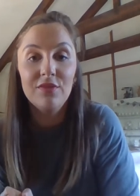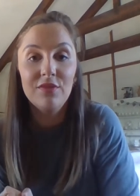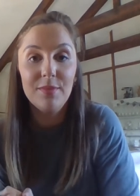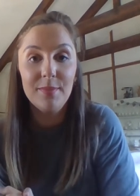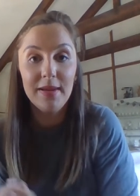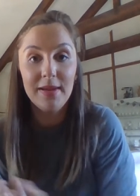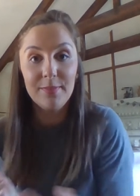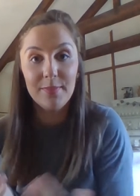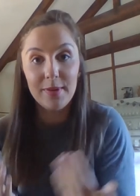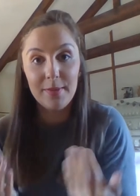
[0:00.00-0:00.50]

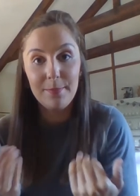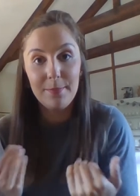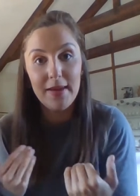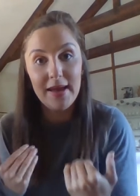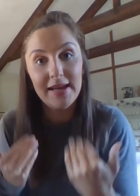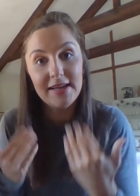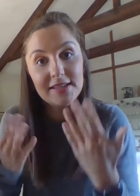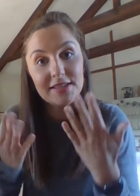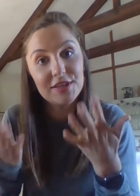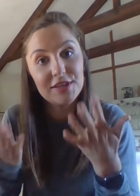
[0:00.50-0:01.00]
Remember,
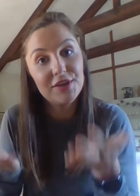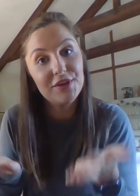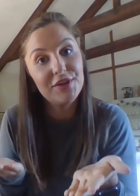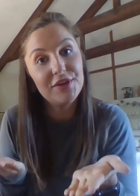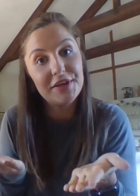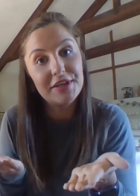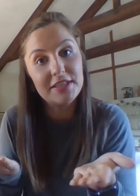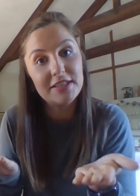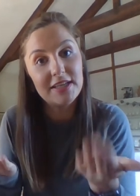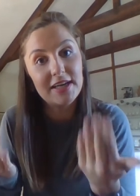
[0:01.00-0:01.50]
my turn,
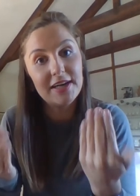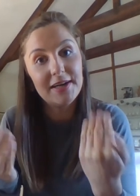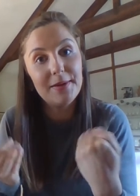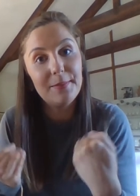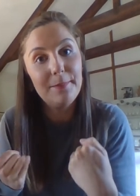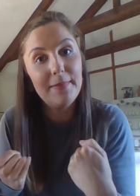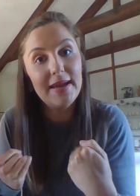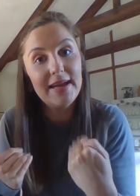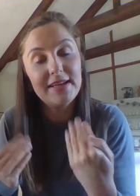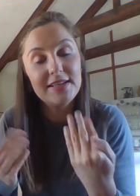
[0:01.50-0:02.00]
your turn,
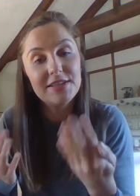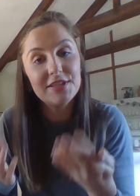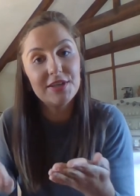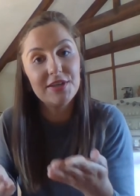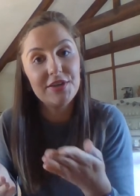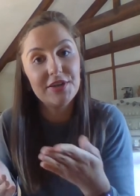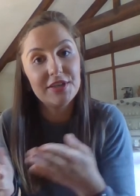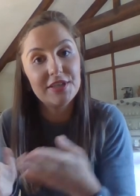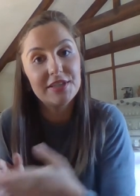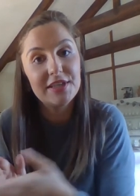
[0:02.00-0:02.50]
my
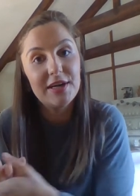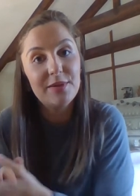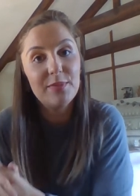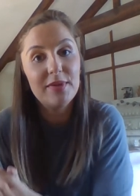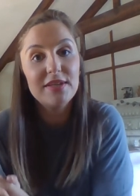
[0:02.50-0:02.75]
turn, your turn.